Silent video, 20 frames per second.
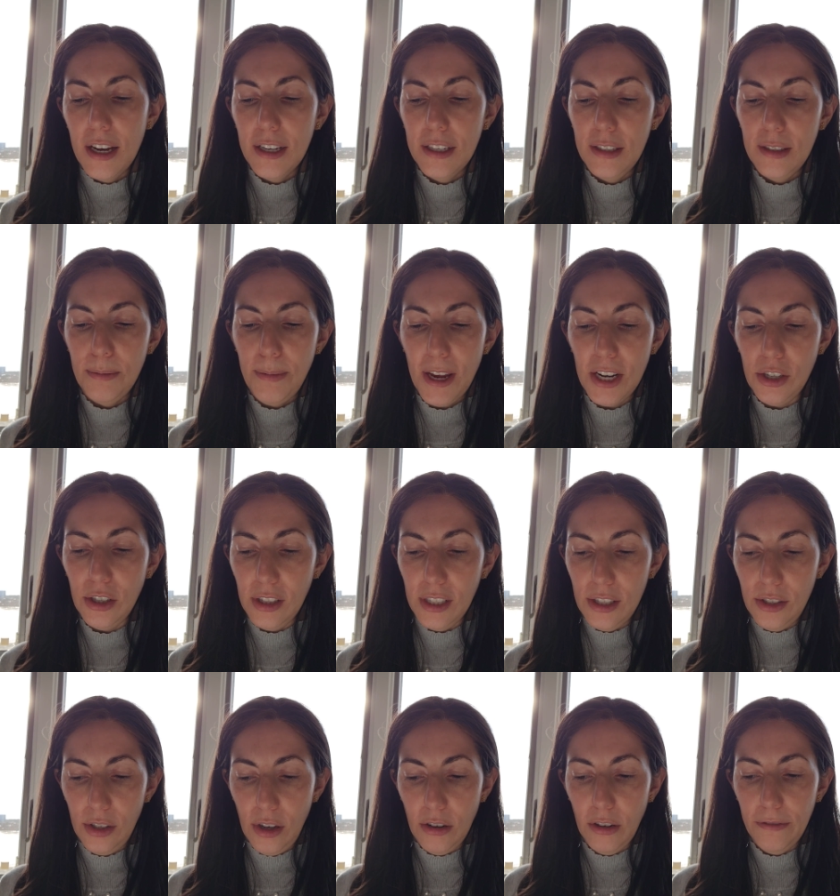especially
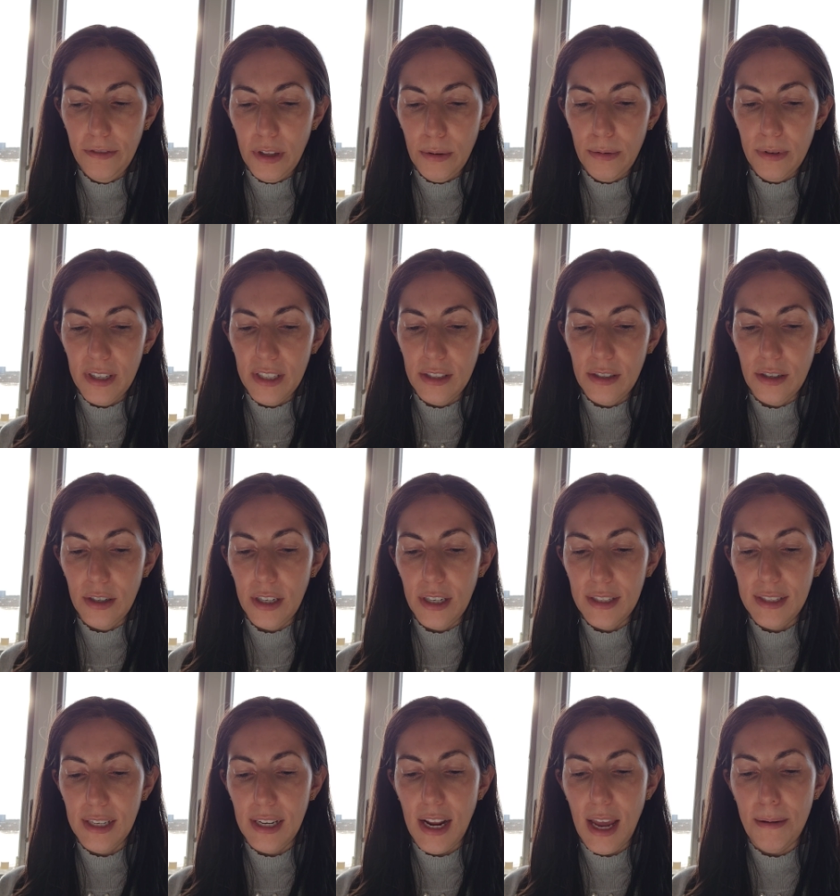so if the prisoner
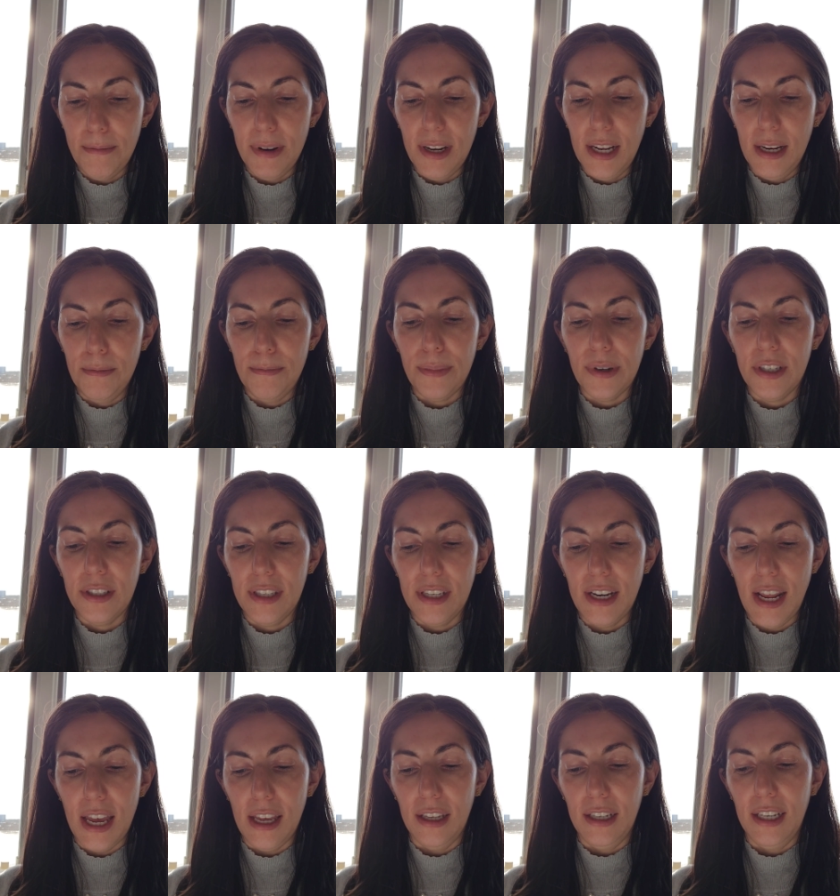is an eminent
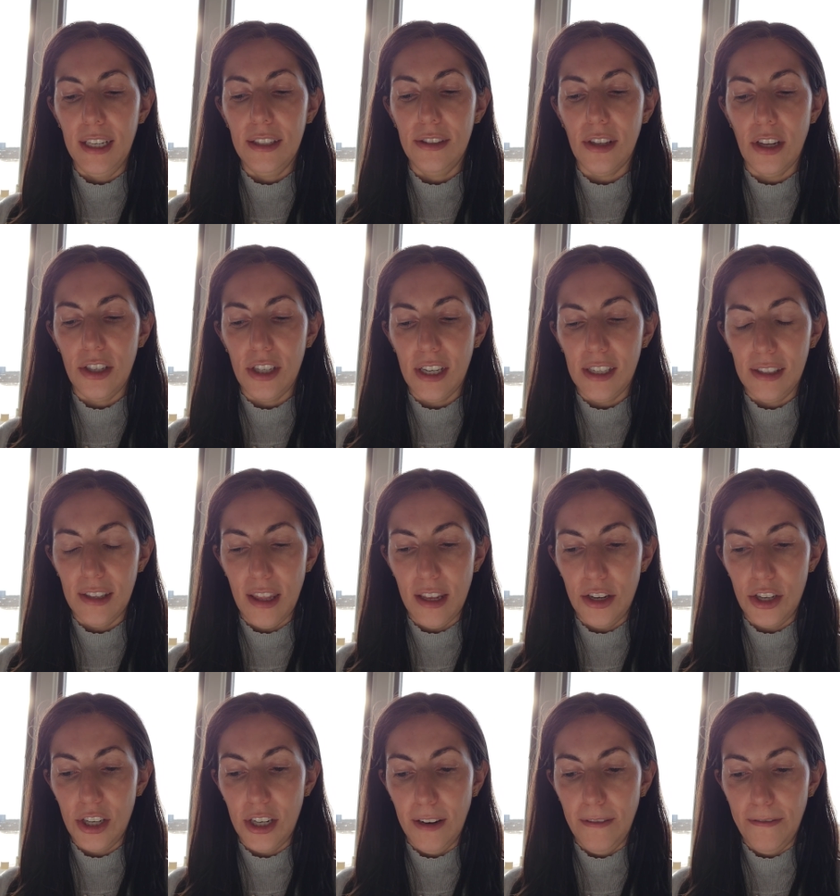personality such as the
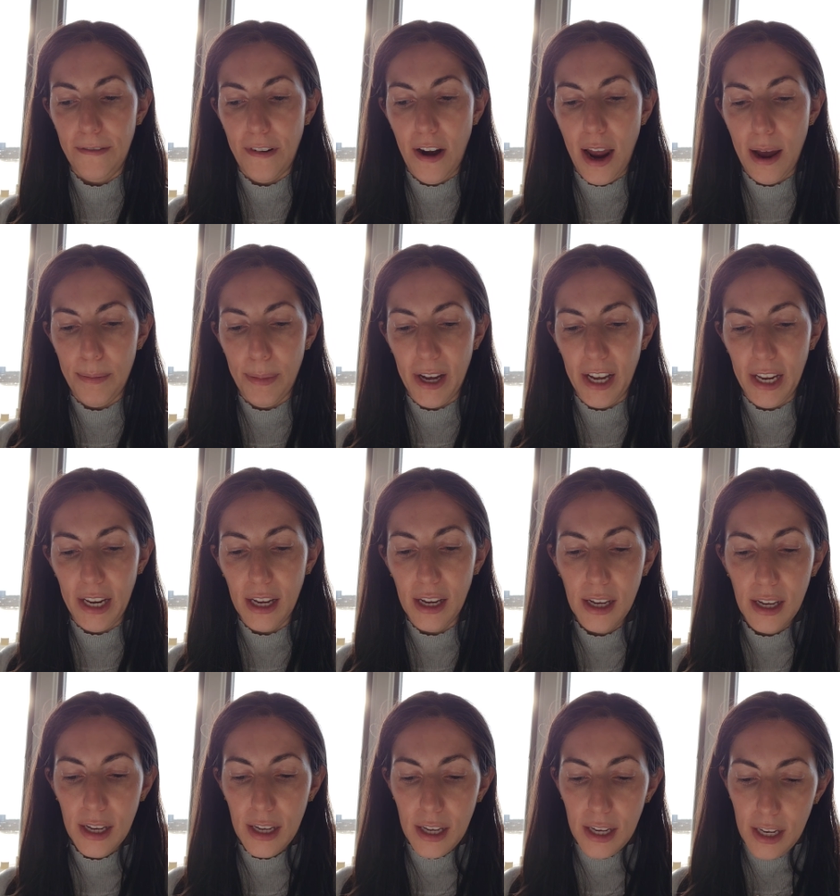chief rabbi.
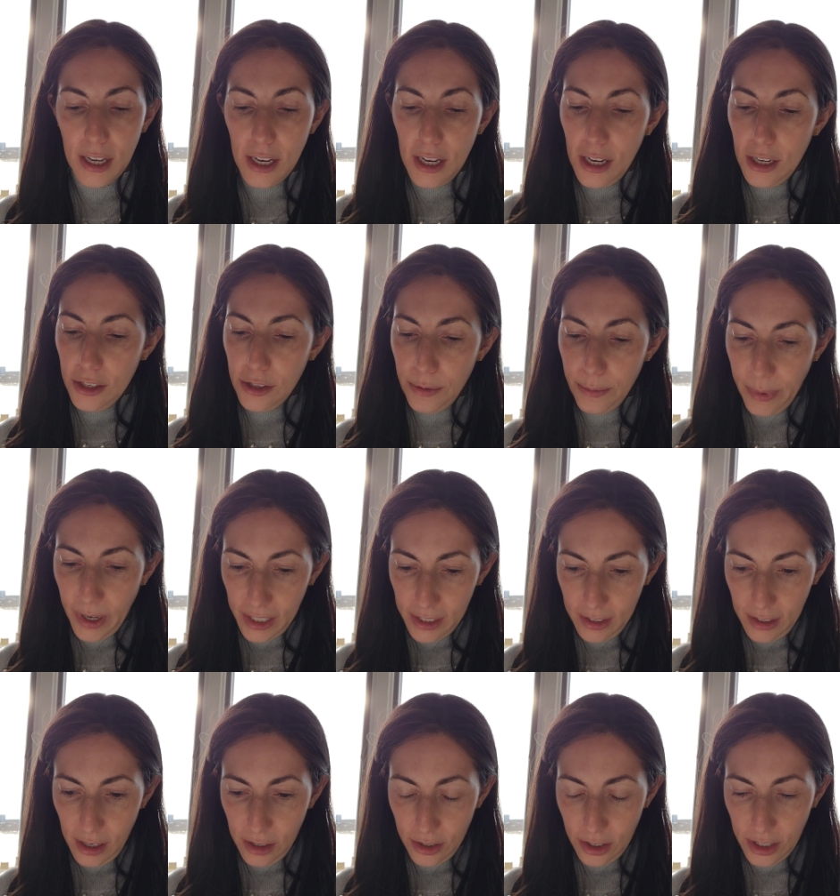You
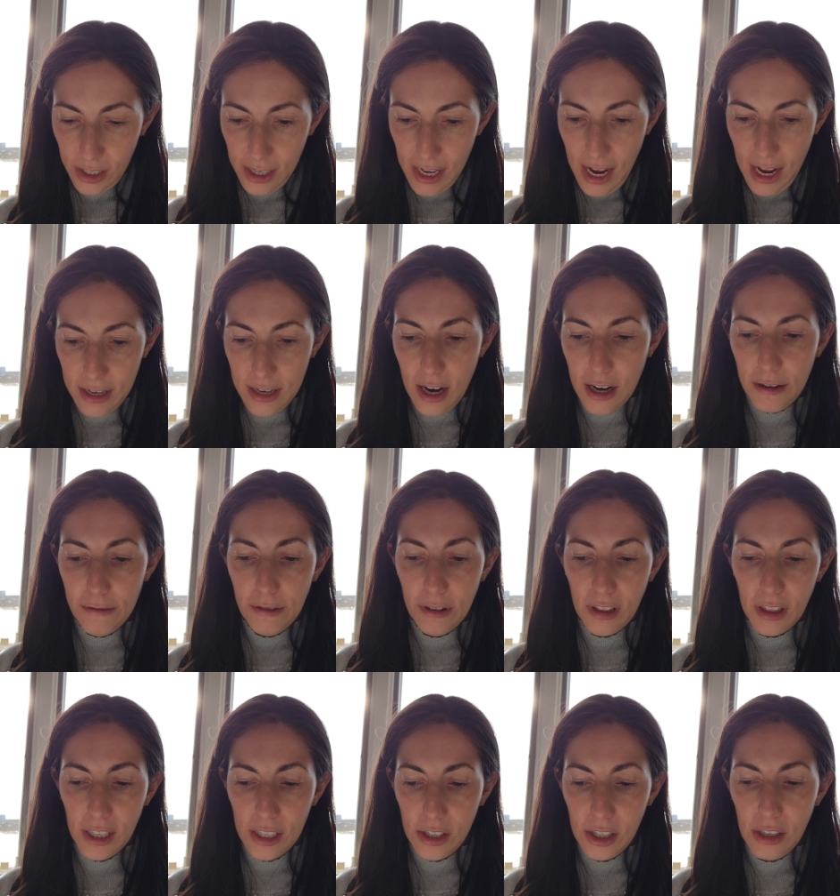must understand, our
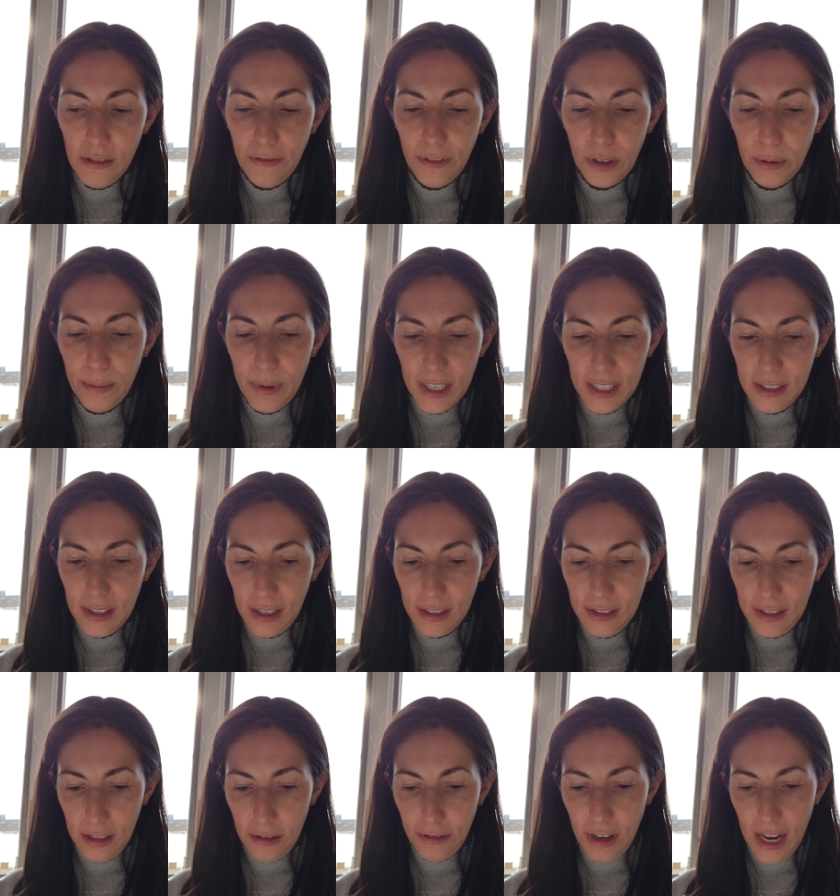religion forbids
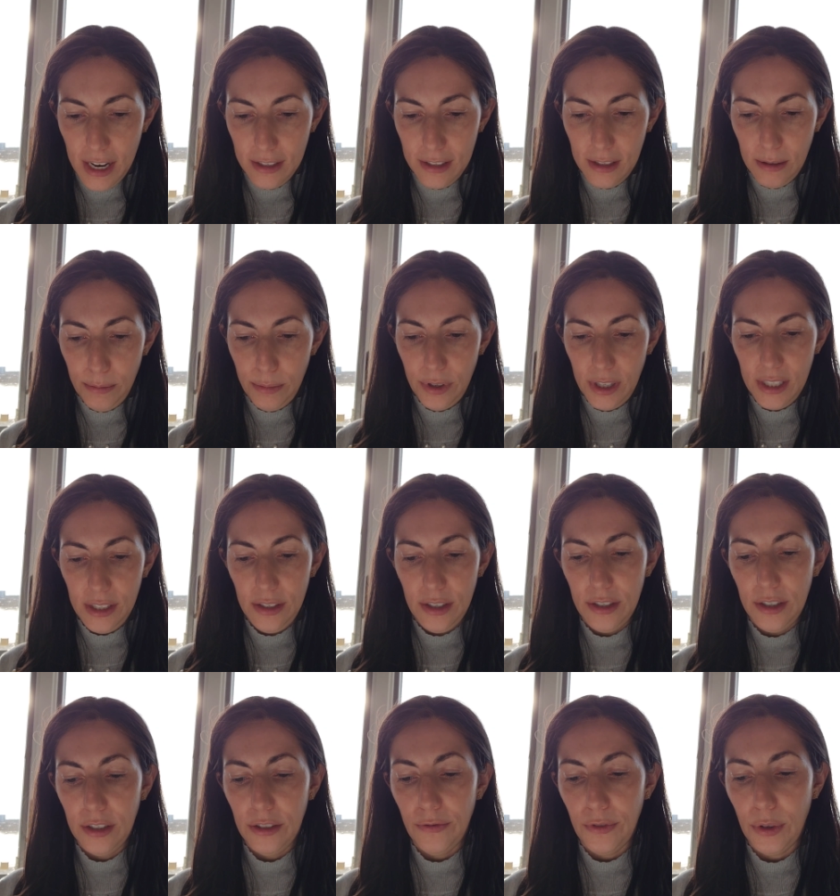us to ransom
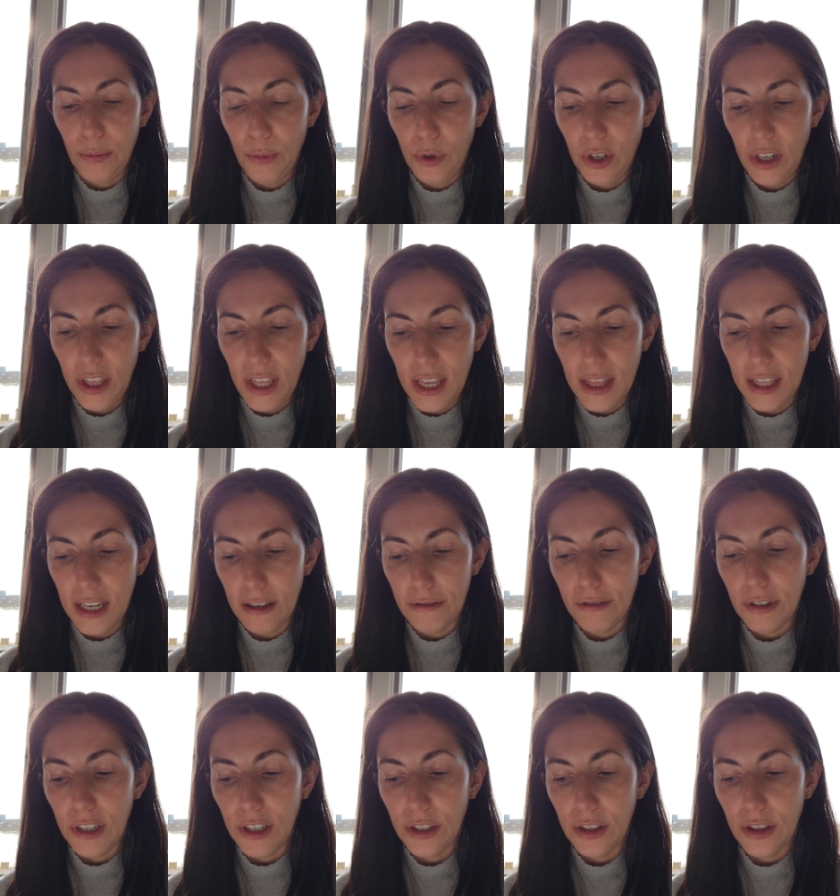prisoners for more than they're
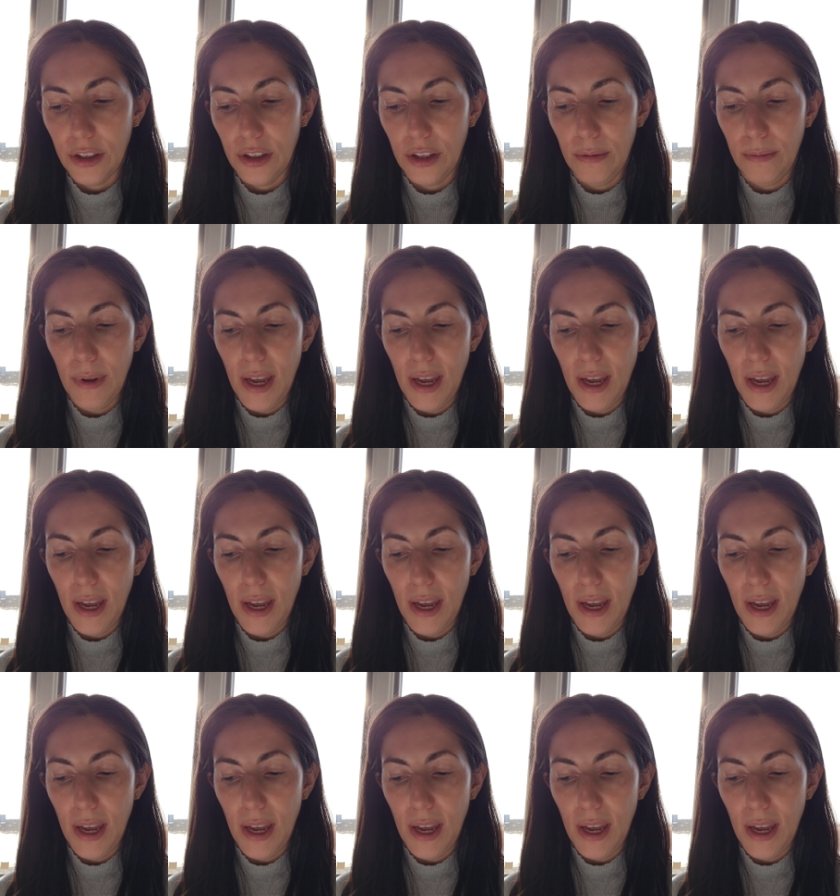worth, the